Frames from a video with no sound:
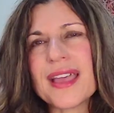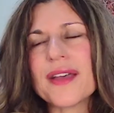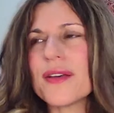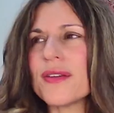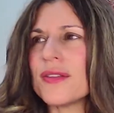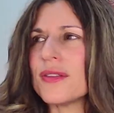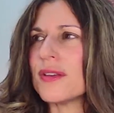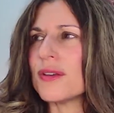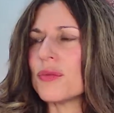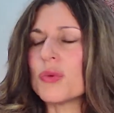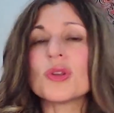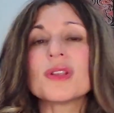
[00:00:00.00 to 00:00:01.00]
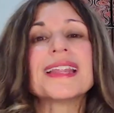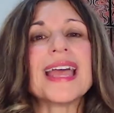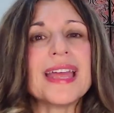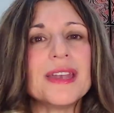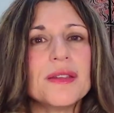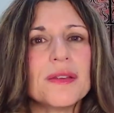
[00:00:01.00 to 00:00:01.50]
we're
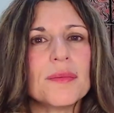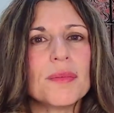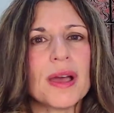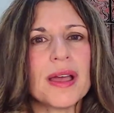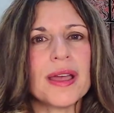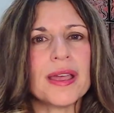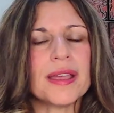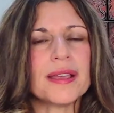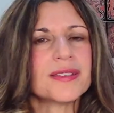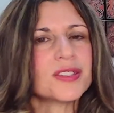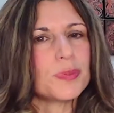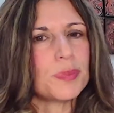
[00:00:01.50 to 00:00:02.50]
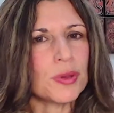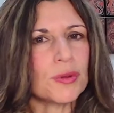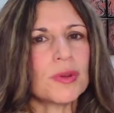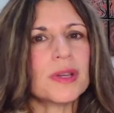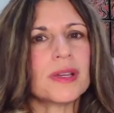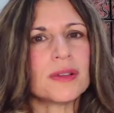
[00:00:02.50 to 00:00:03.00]
led by
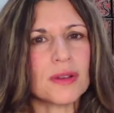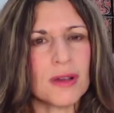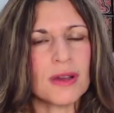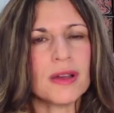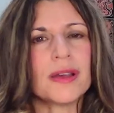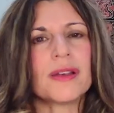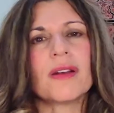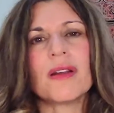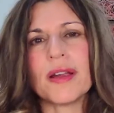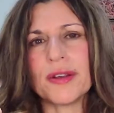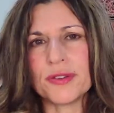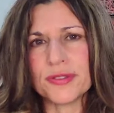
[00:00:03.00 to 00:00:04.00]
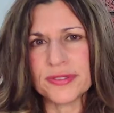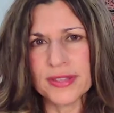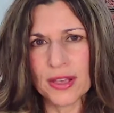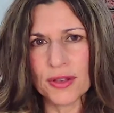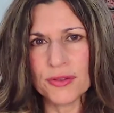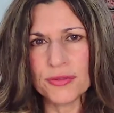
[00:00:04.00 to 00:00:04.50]
spirit, God, our higher
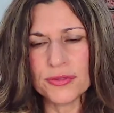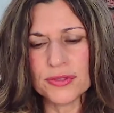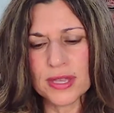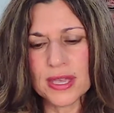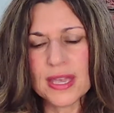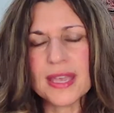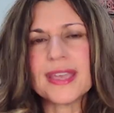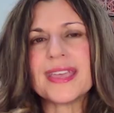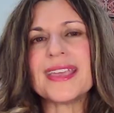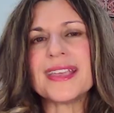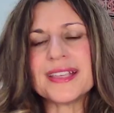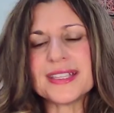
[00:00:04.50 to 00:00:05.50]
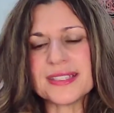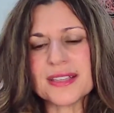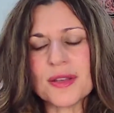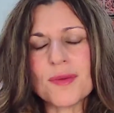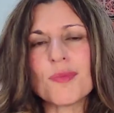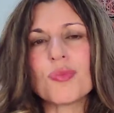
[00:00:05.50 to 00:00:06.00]
selves, is
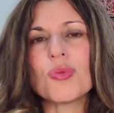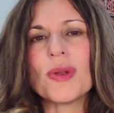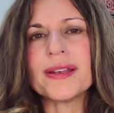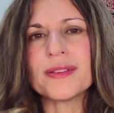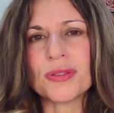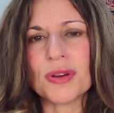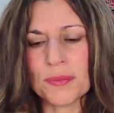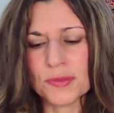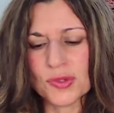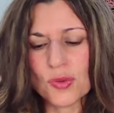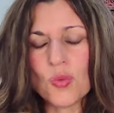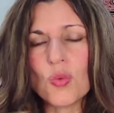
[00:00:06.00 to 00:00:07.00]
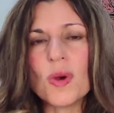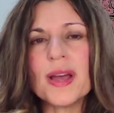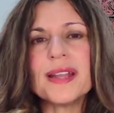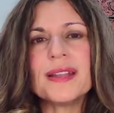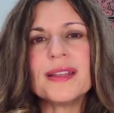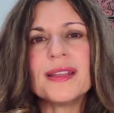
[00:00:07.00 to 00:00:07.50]
breadcrumbs.
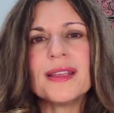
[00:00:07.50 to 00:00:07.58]
One